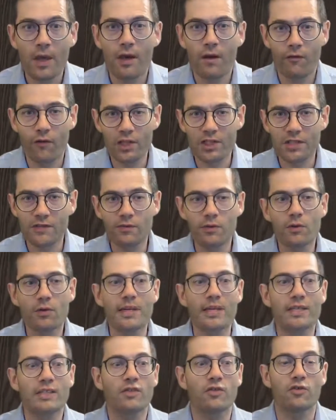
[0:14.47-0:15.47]
First of all,
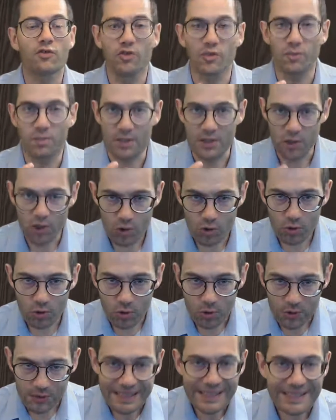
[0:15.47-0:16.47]
it's got to be
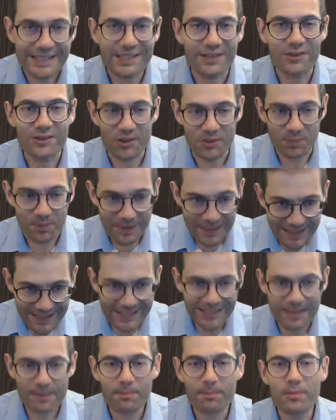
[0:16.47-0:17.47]
short, it's got to be
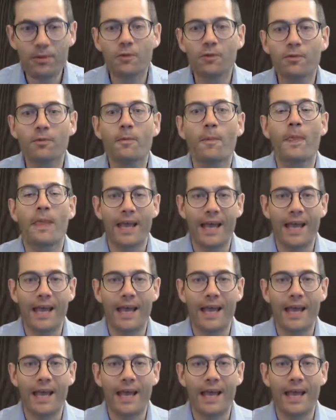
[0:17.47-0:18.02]
simple,